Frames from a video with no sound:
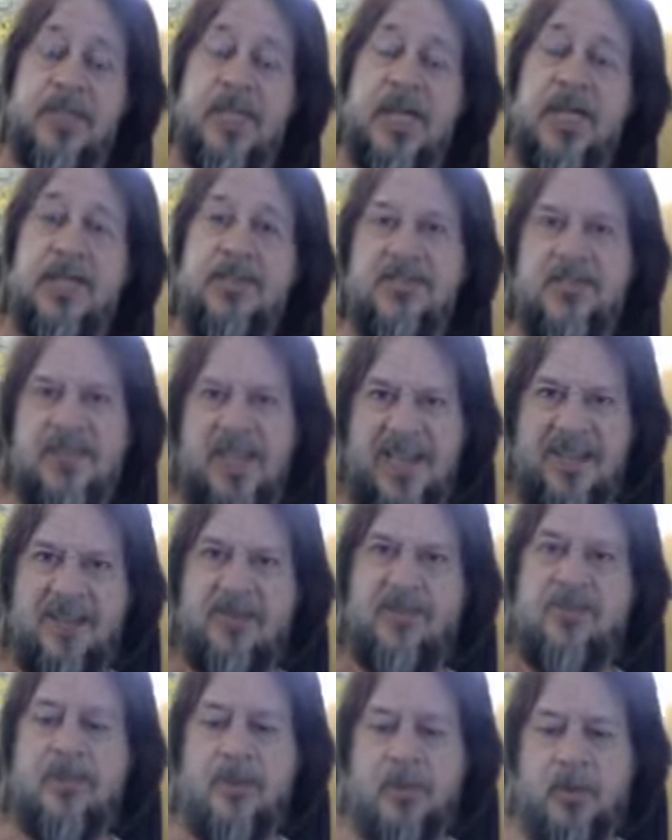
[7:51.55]
I
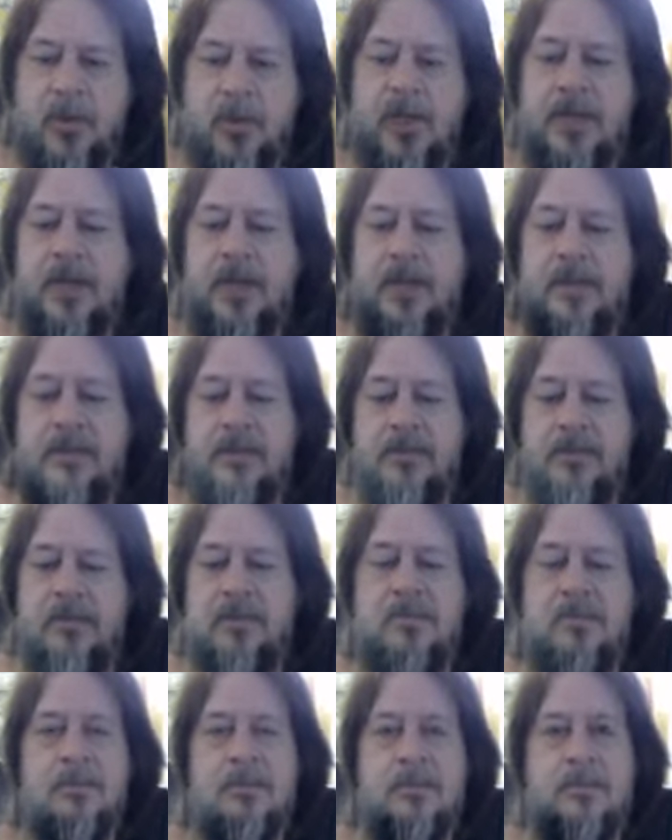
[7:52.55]
stand for what
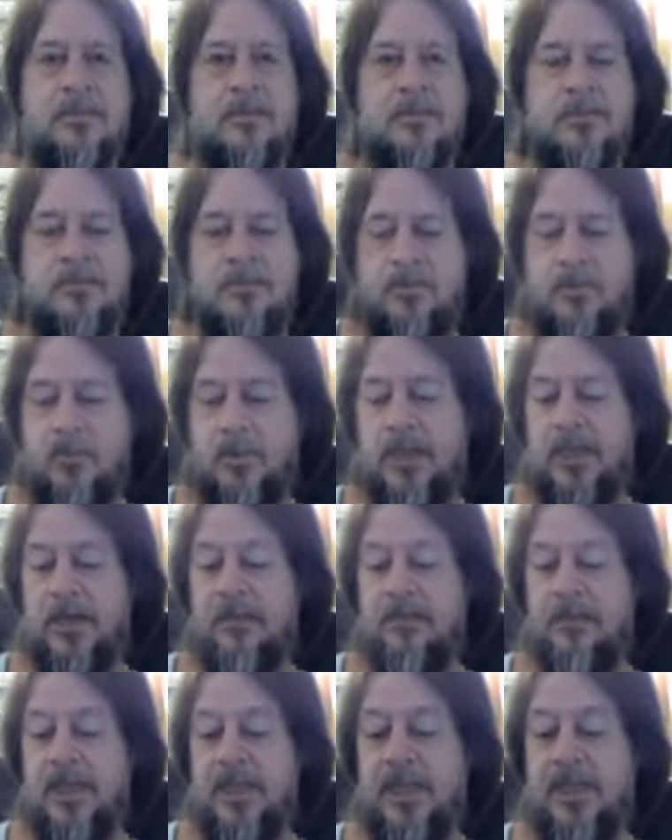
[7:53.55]
I
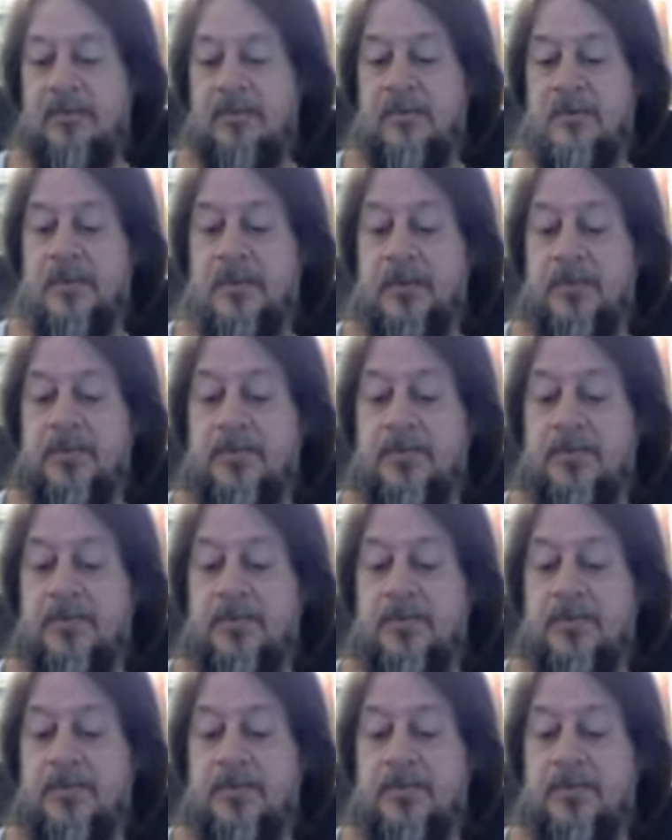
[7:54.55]
believe.